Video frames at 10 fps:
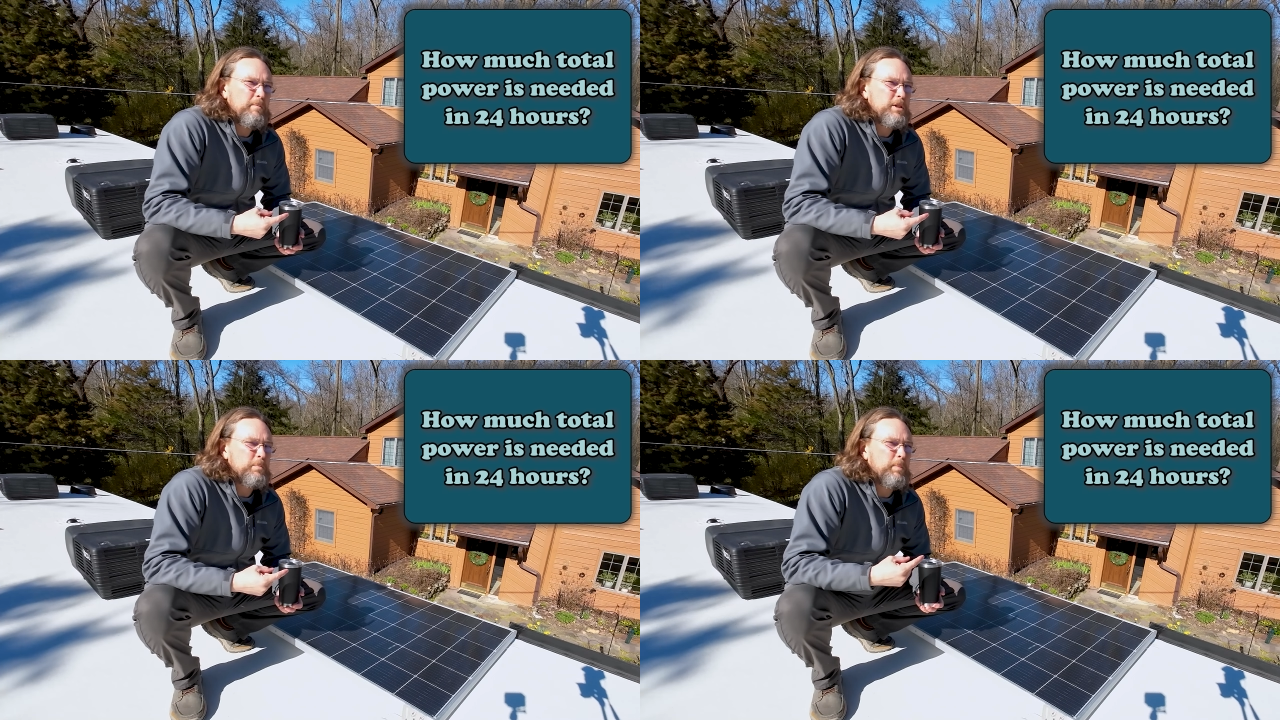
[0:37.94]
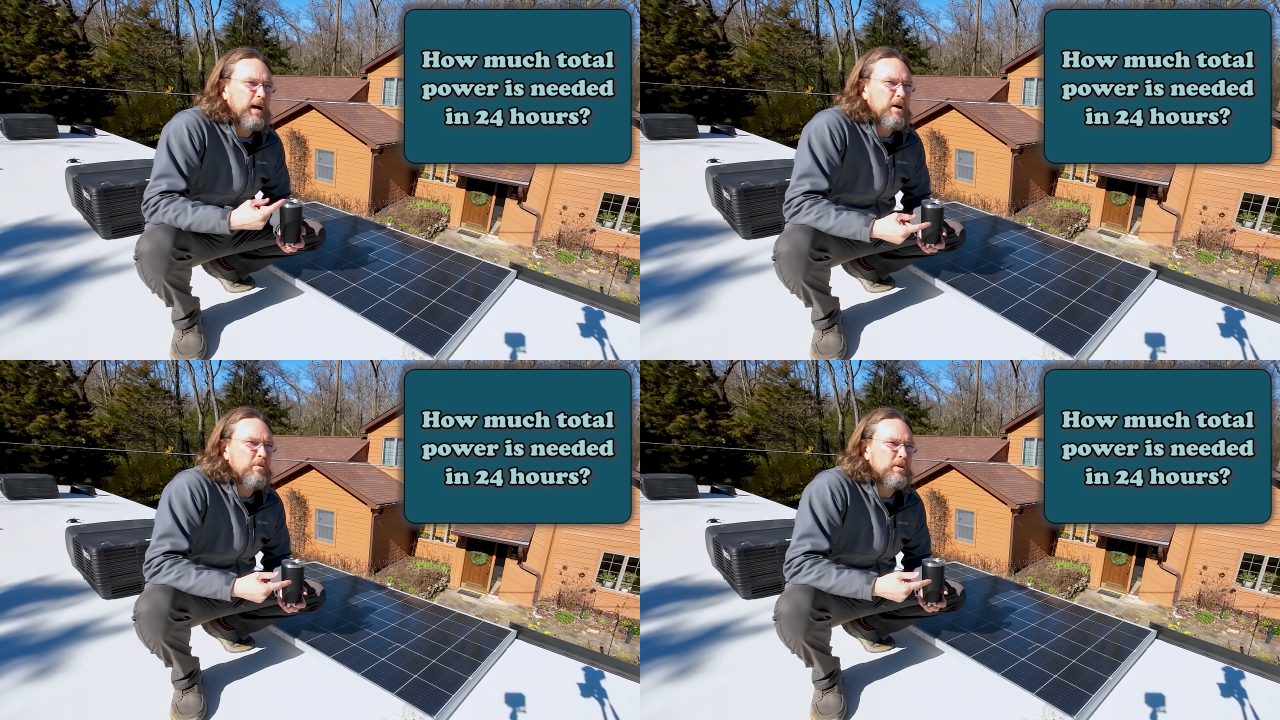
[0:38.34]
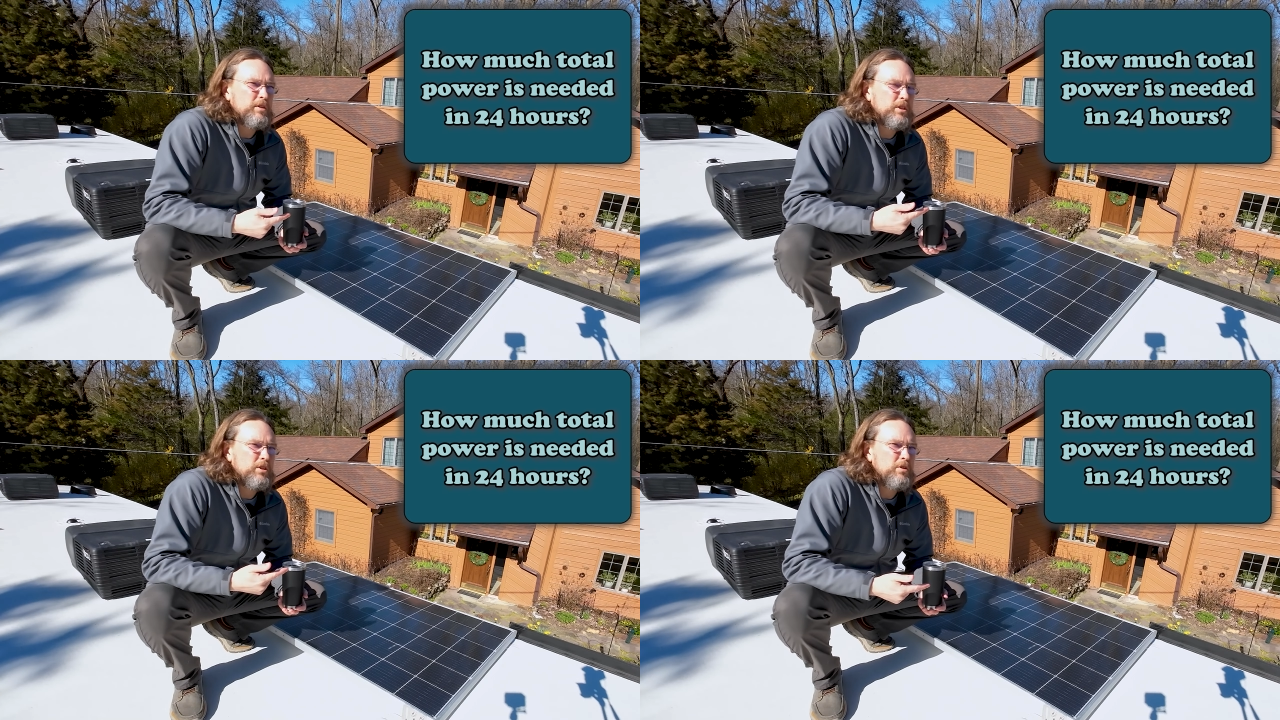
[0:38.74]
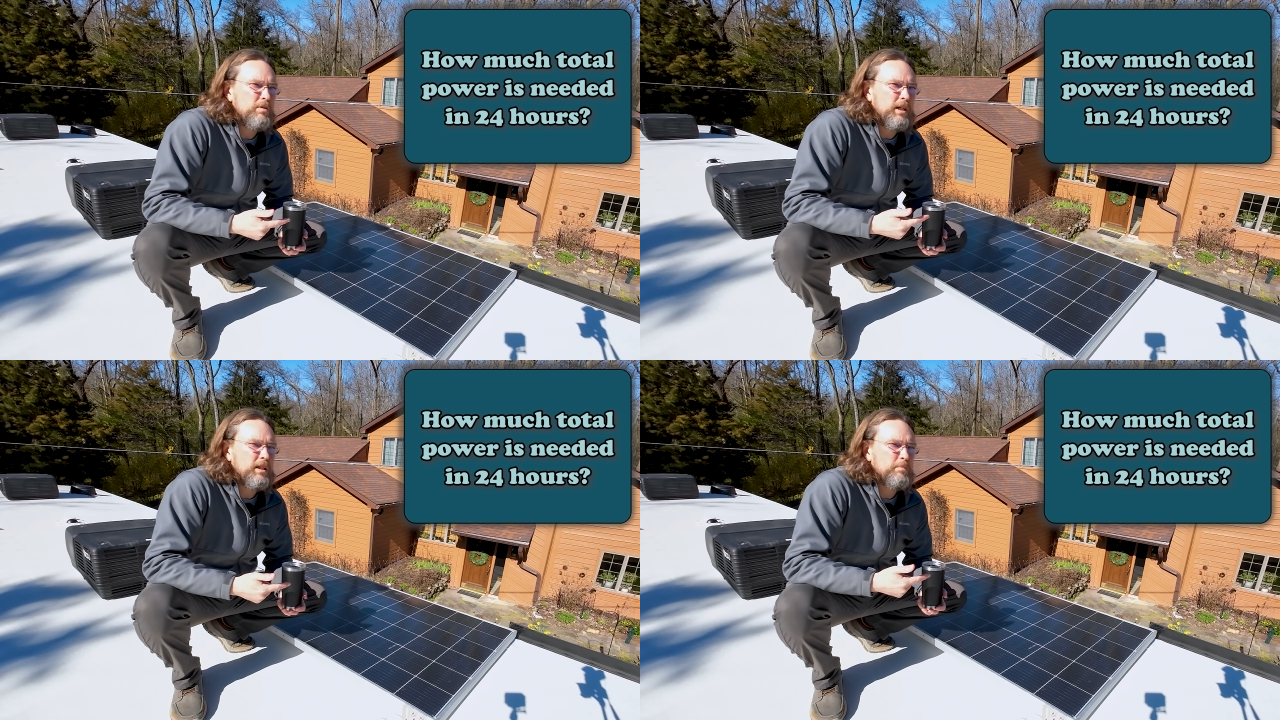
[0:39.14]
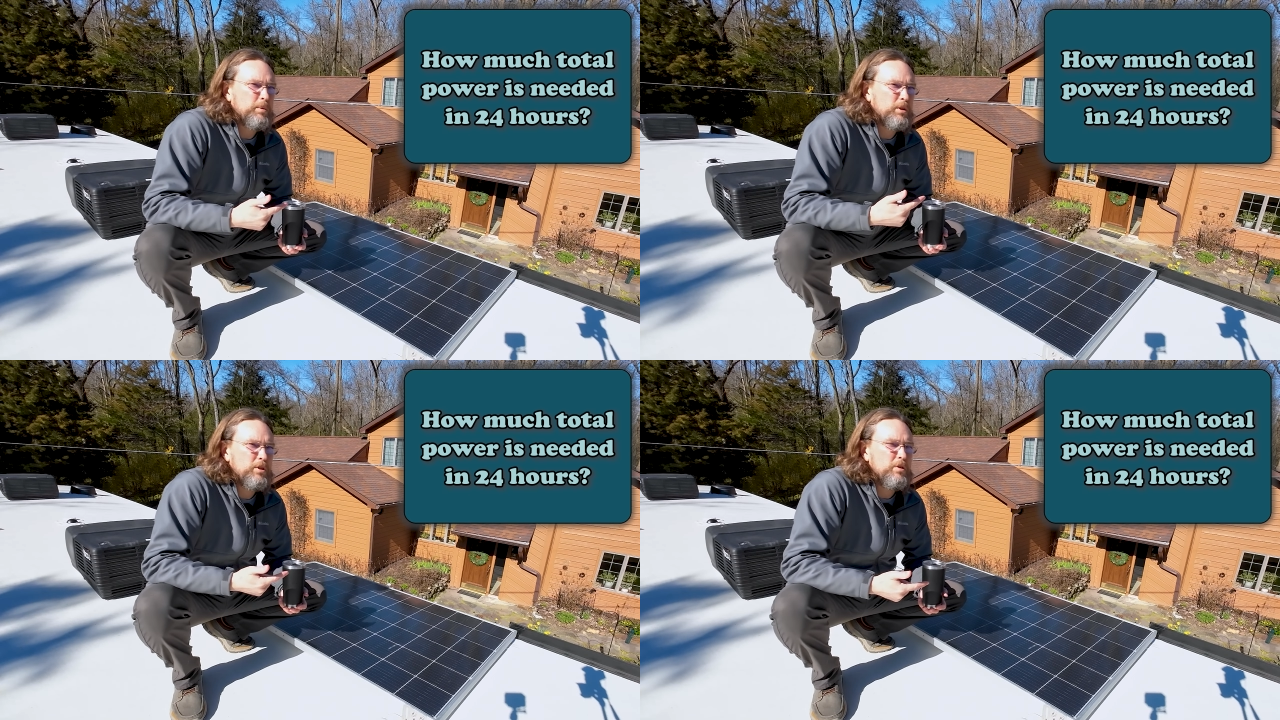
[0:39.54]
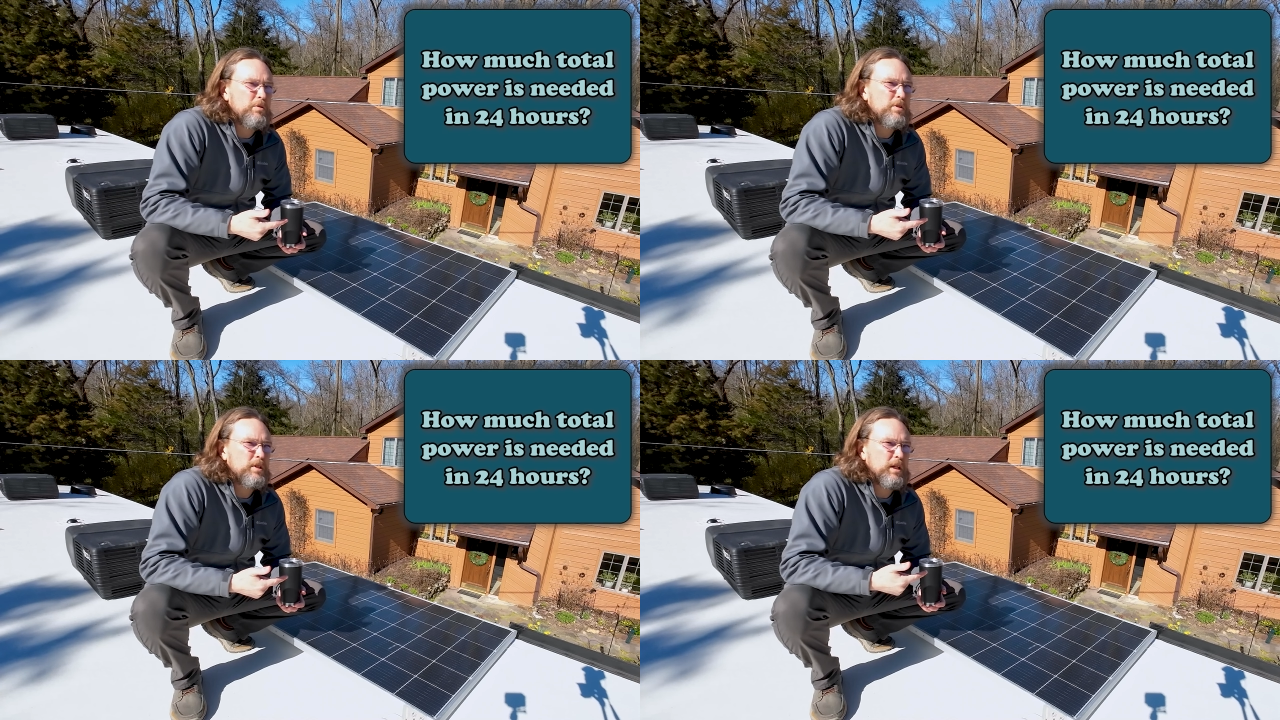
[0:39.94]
much power do you need to produce